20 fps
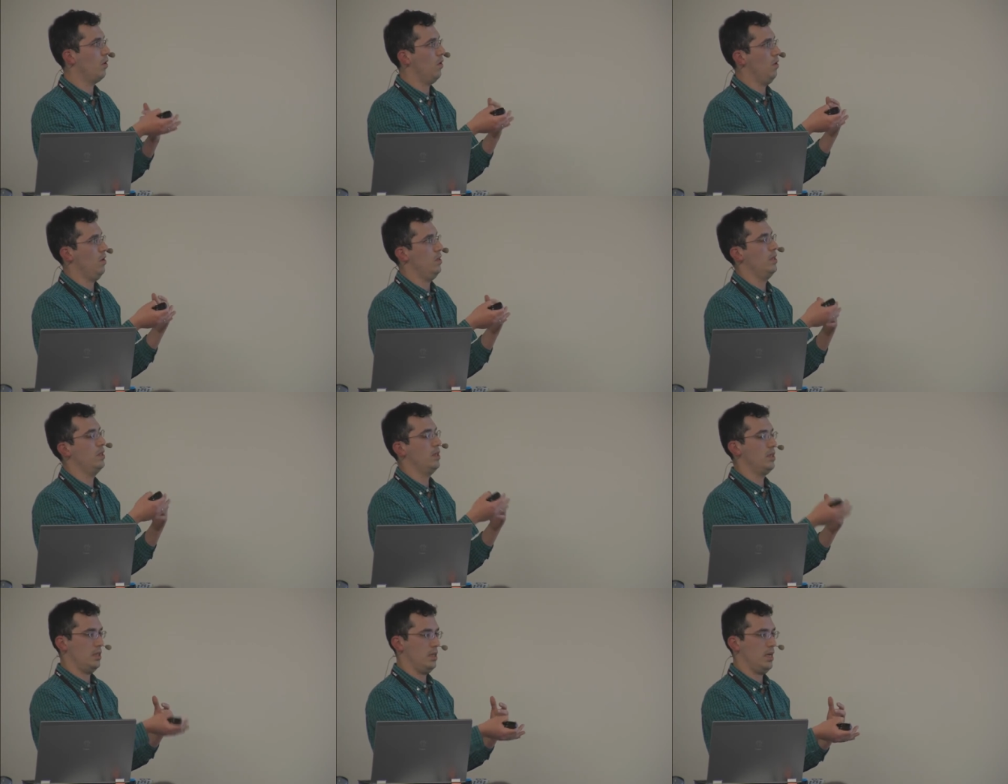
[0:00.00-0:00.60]

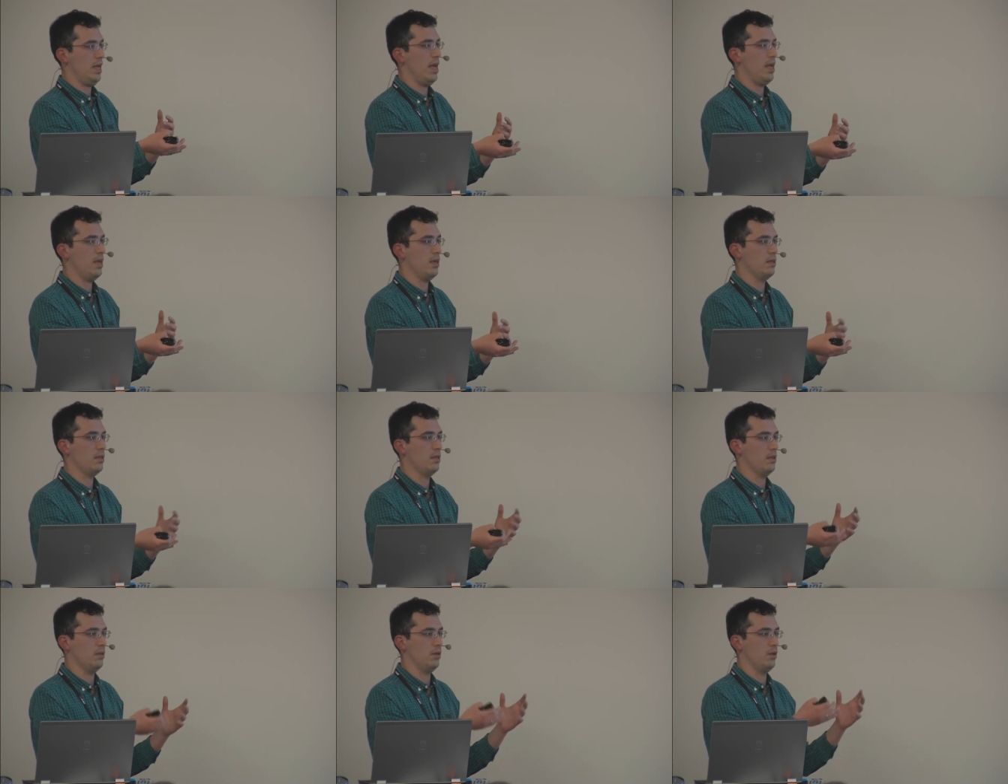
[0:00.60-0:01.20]

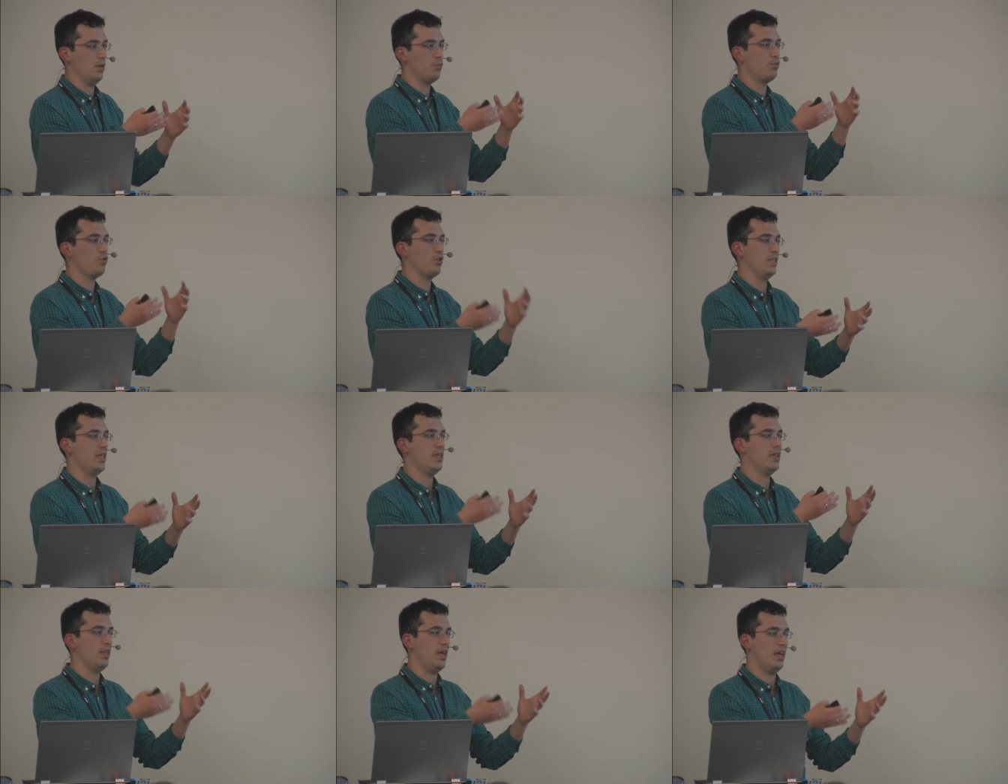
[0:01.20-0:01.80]
understand and, and
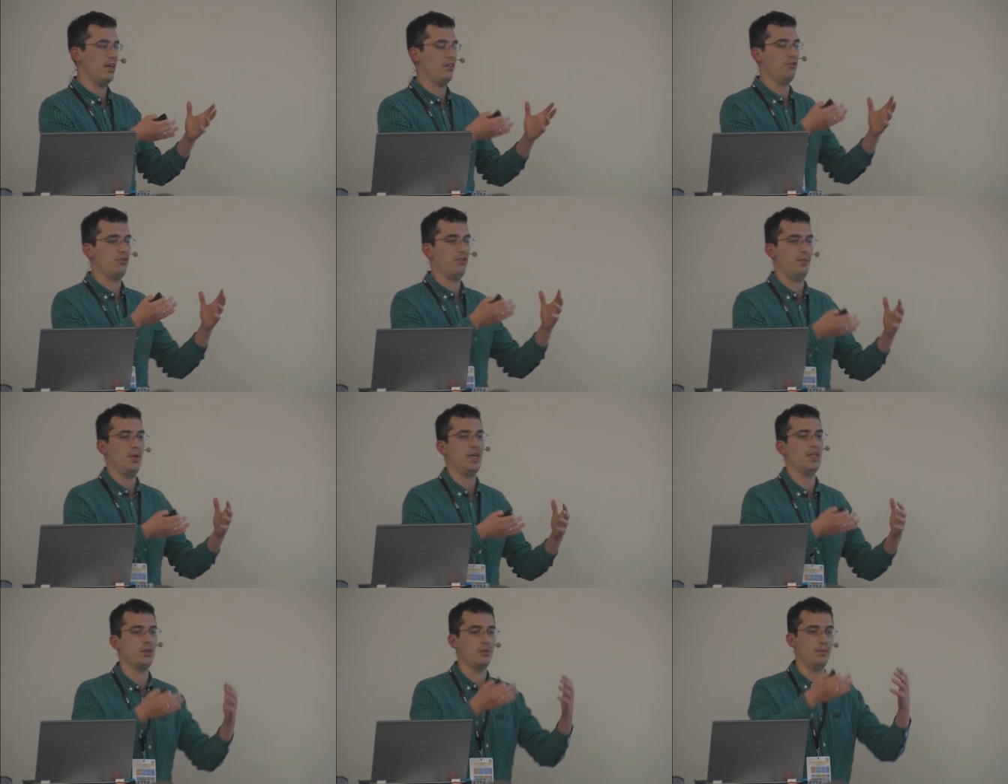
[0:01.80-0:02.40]
present that
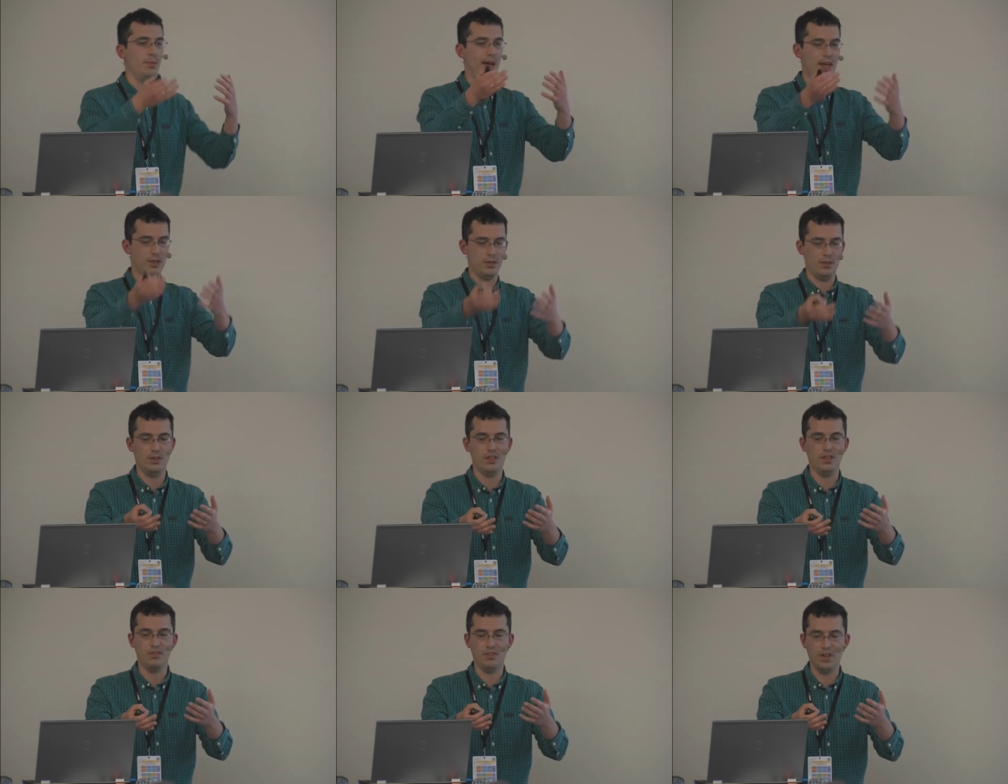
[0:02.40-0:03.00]
information back to
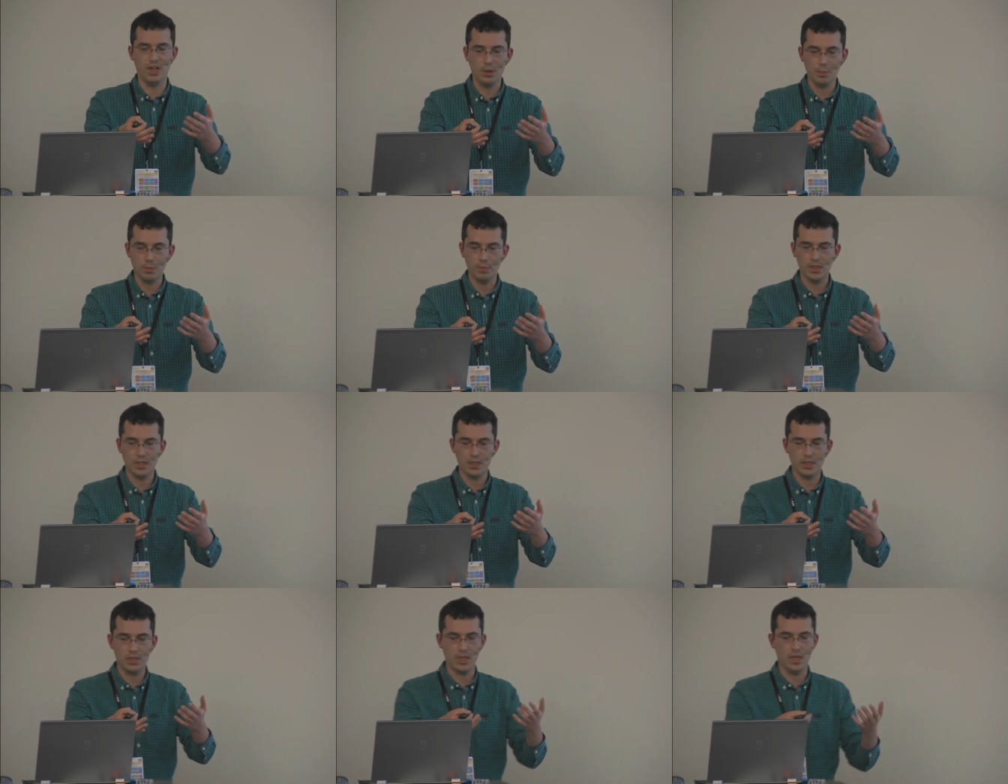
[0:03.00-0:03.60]
the
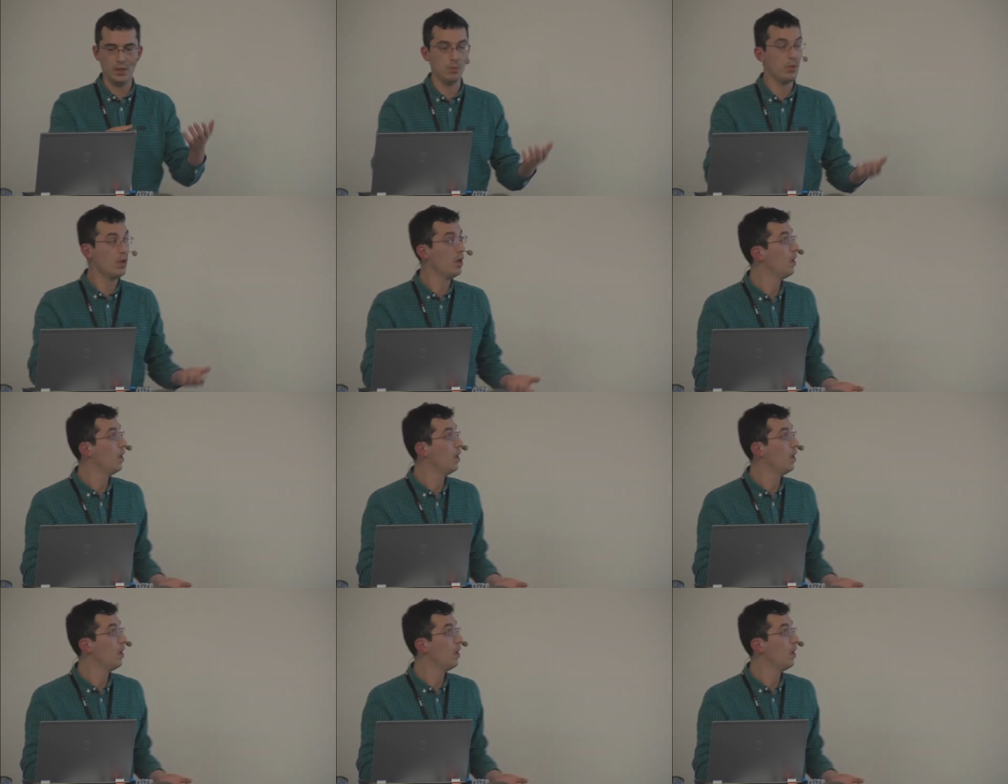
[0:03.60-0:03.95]
development team.